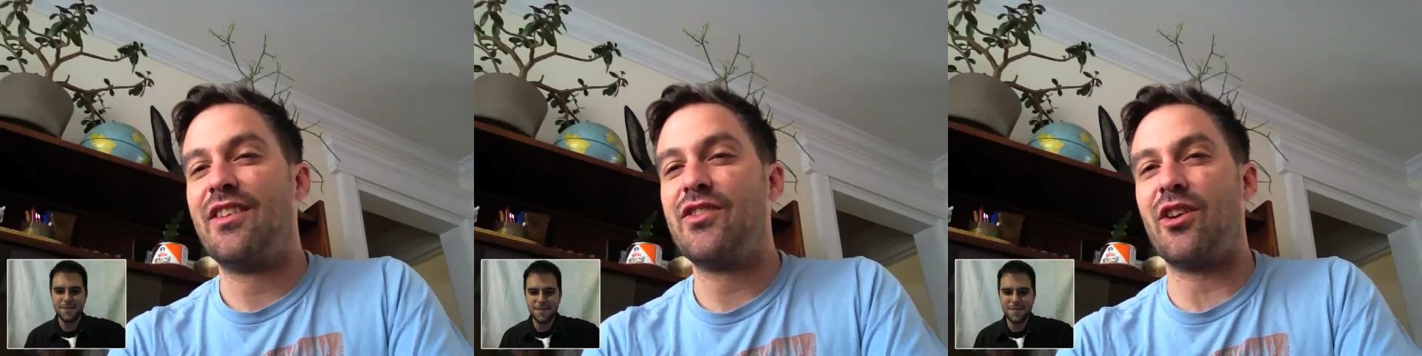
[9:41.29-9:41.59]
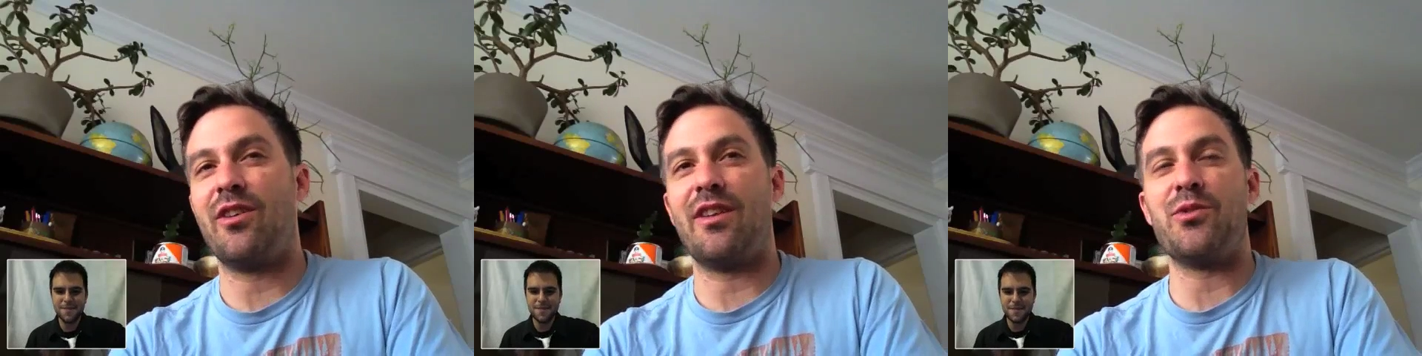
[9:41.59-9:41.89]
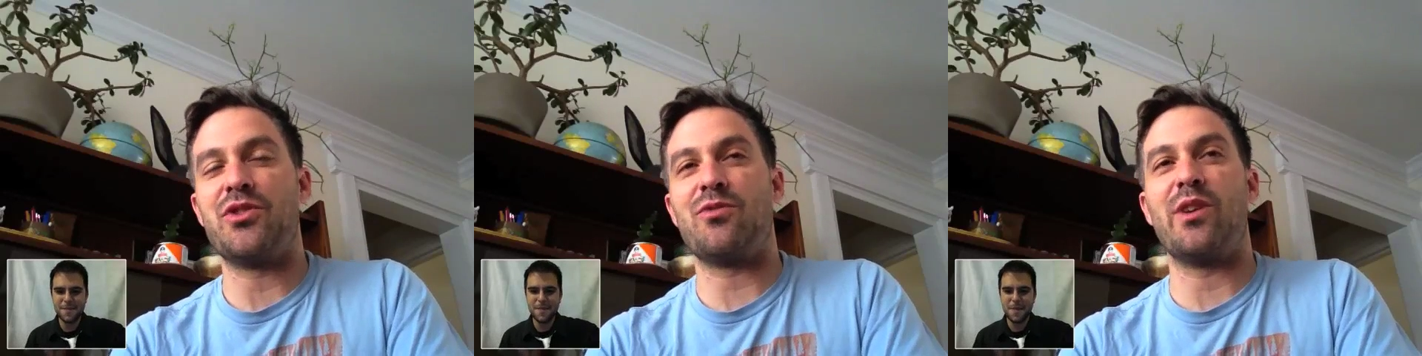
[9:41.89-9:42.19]
So it
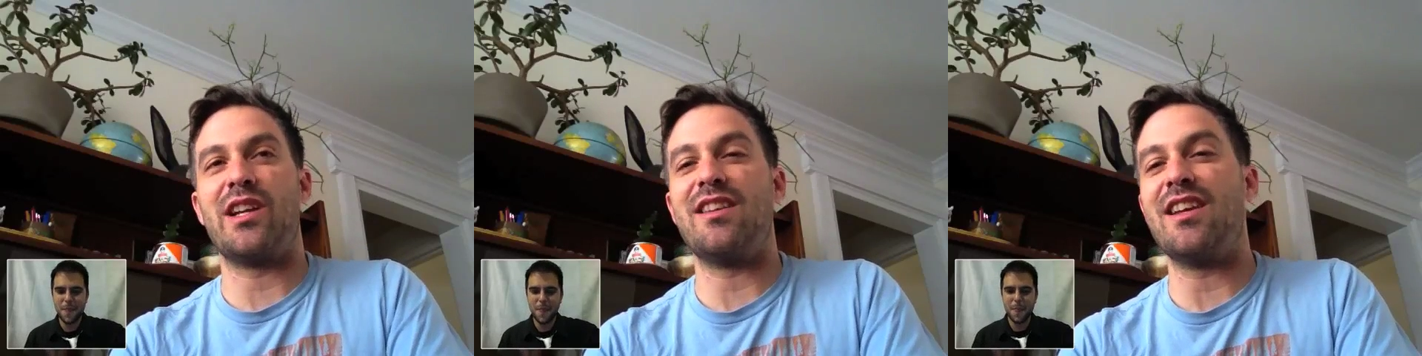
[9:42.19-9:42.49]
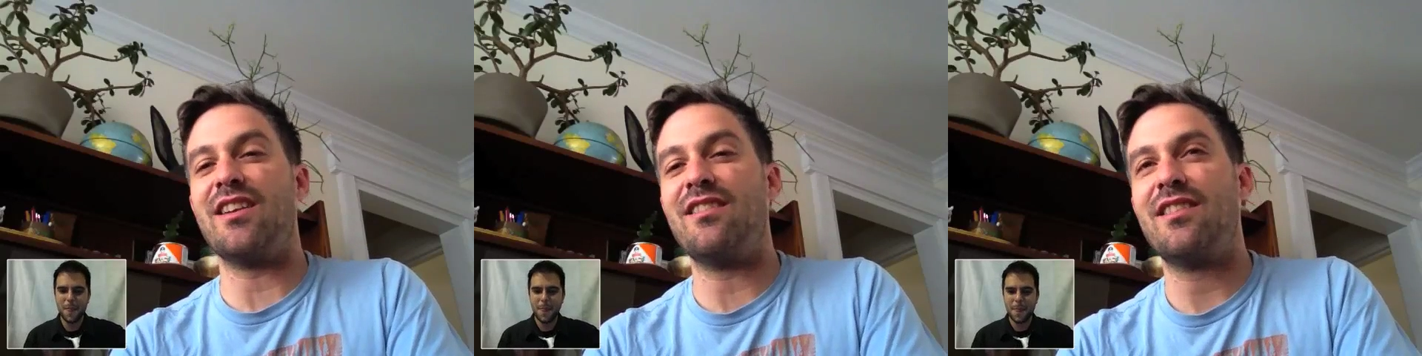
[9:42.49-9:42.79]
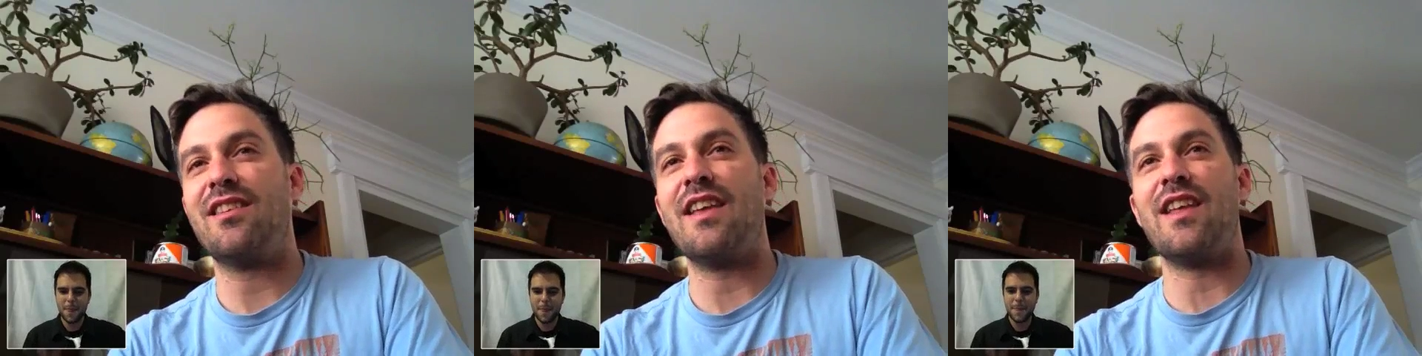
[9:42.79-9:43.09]
was just what I did.
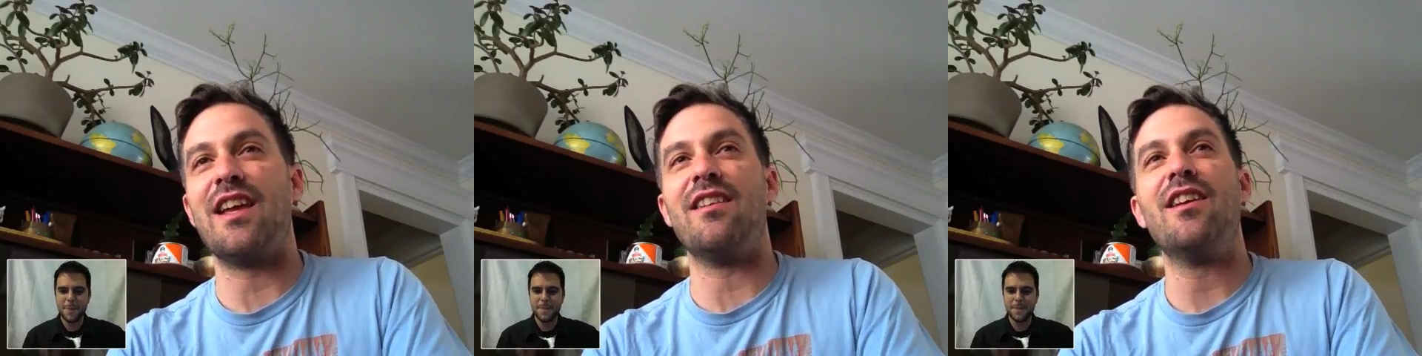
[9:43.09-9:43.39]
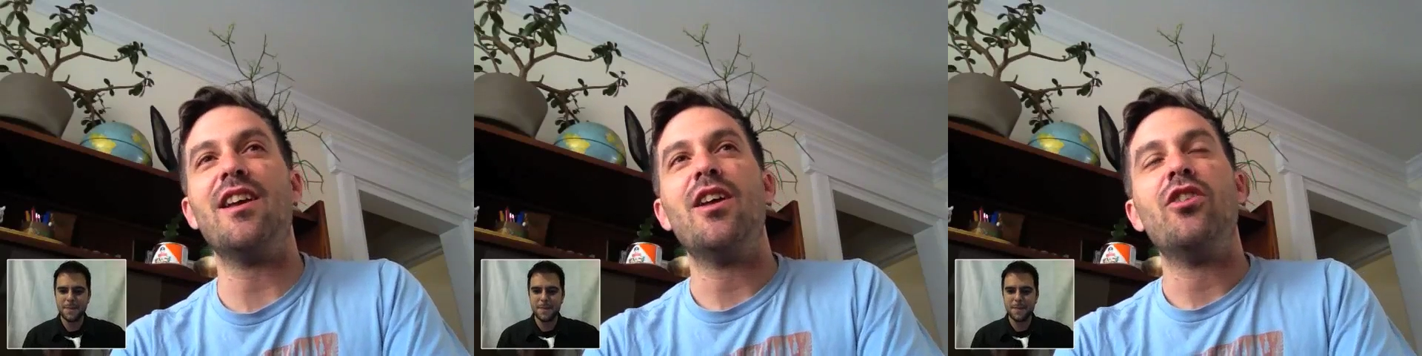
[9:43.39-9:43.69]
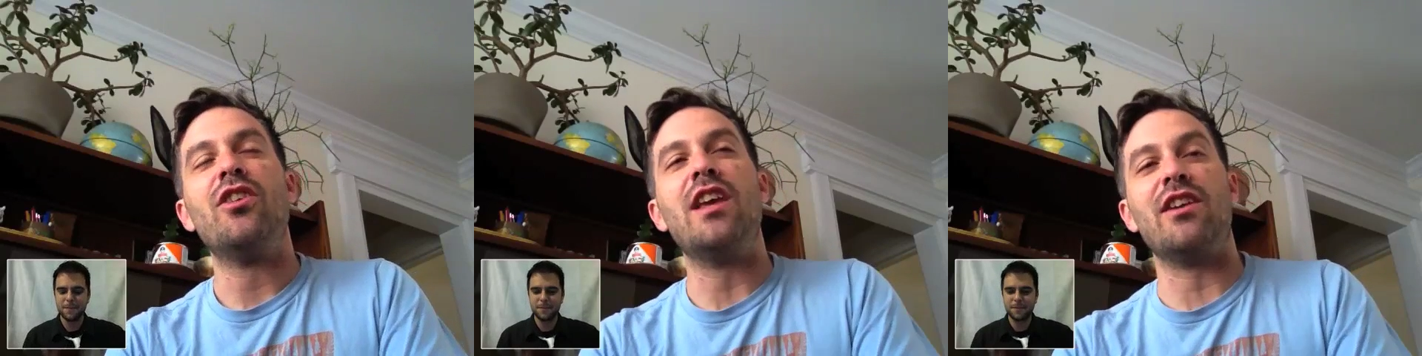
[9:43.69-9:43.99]
And then
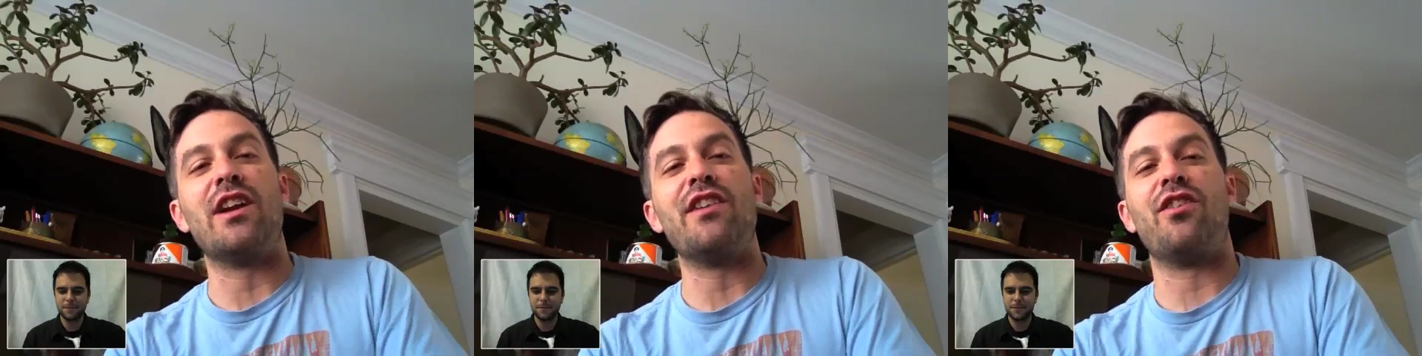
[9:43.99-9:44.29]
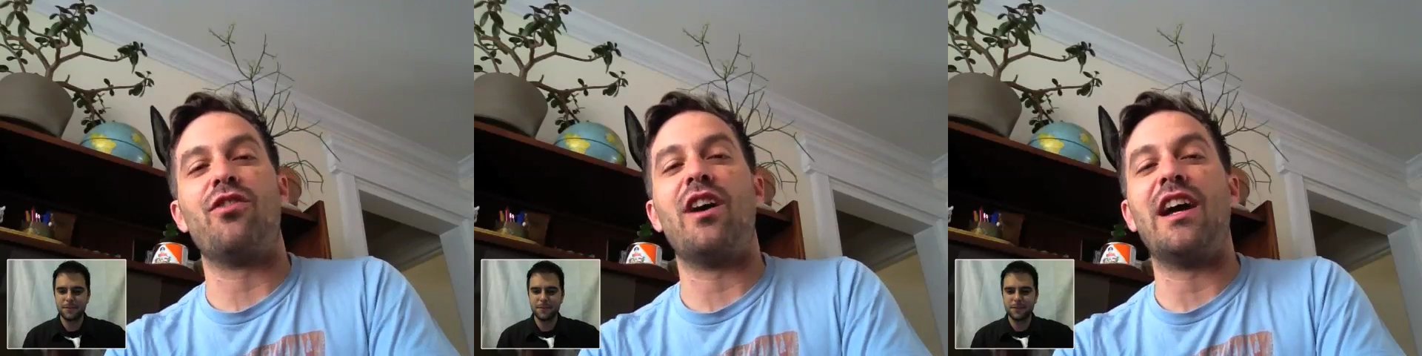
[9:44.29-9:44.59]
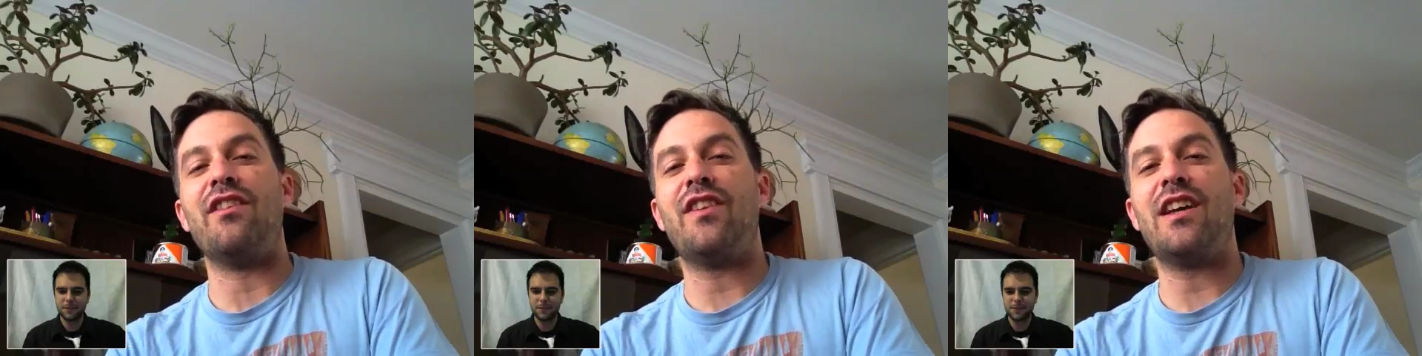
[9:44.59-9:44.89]
getting ready for
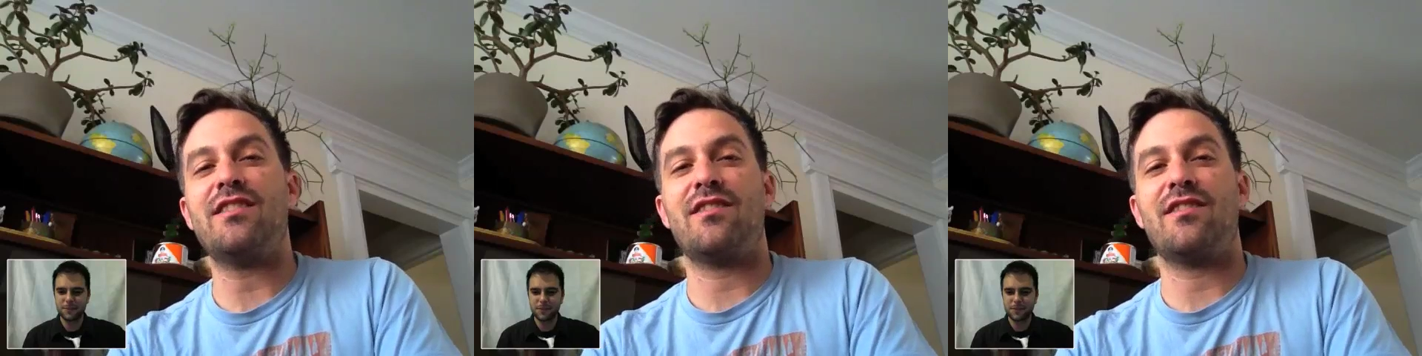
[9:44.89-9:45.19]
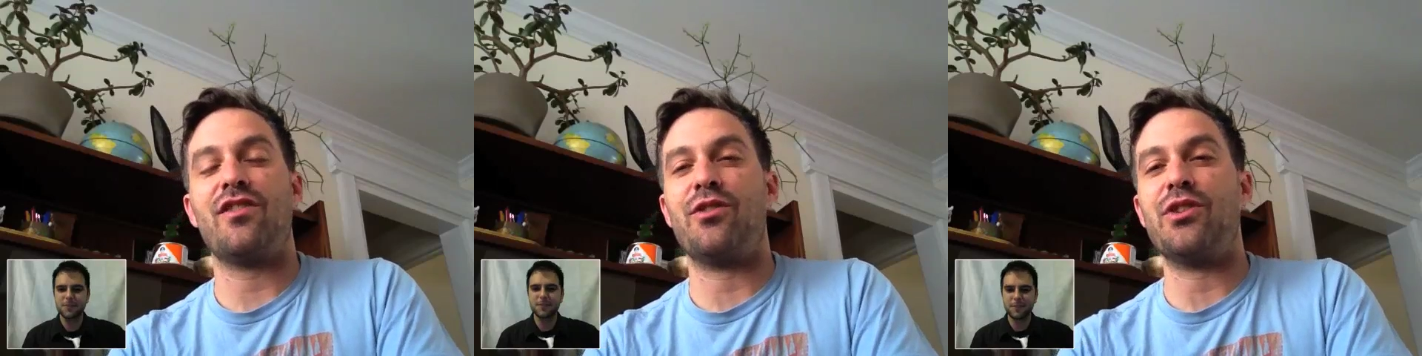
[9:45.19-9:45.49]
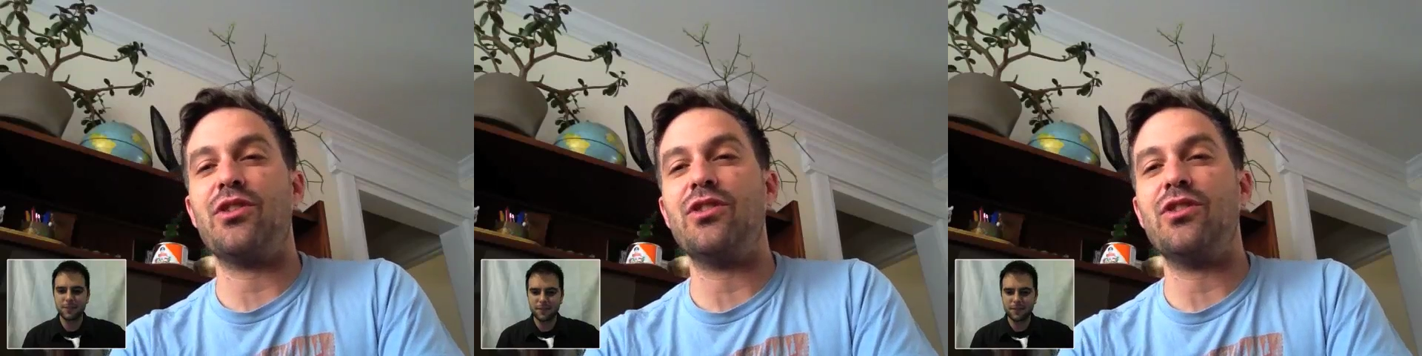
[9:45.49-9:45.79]
Riot Fest for the
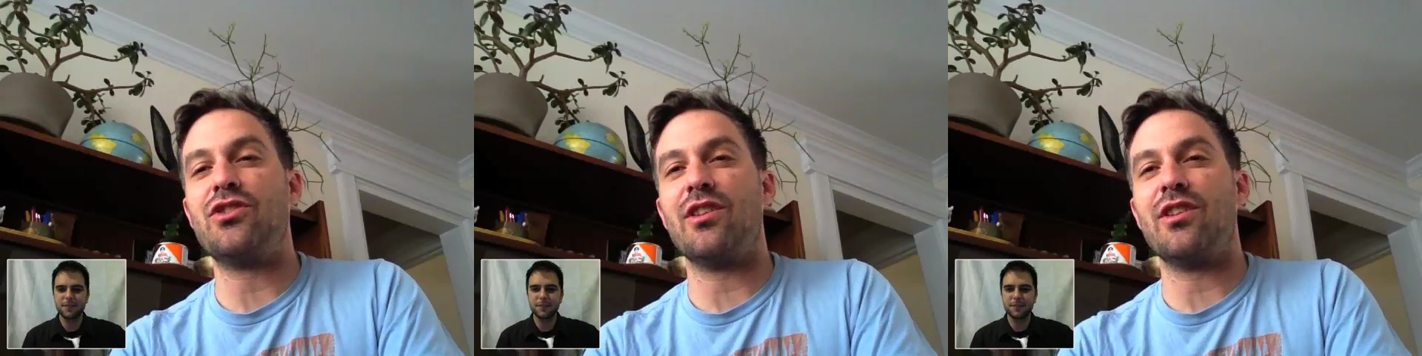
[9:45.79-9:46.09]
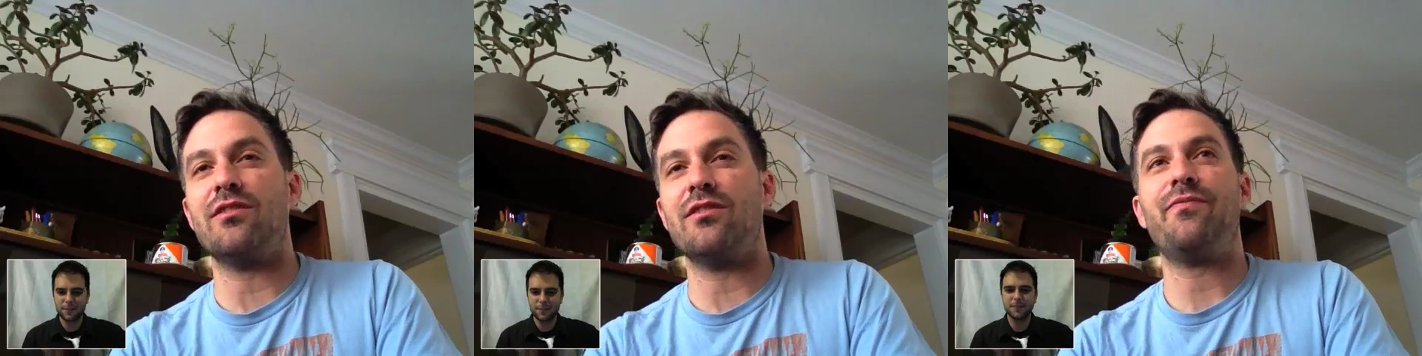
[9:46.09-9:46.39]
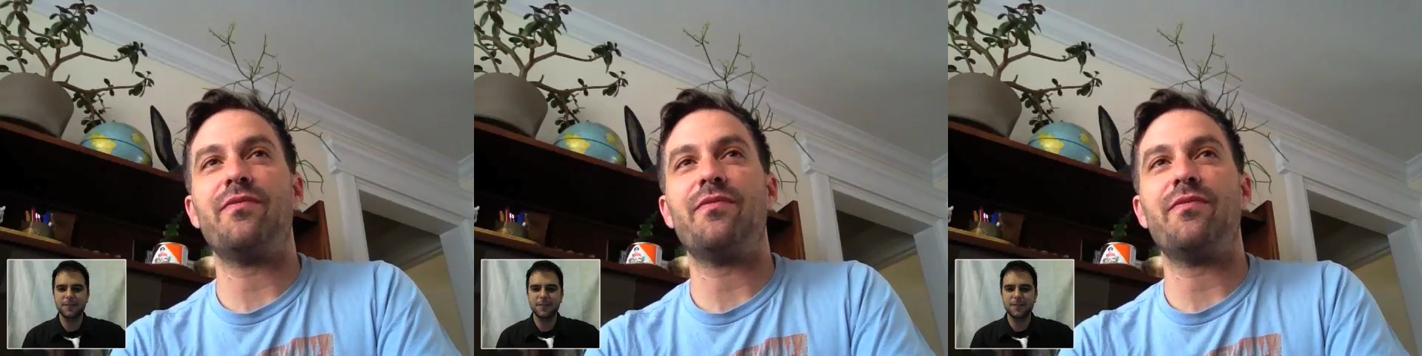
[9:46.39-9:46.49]
reunion show,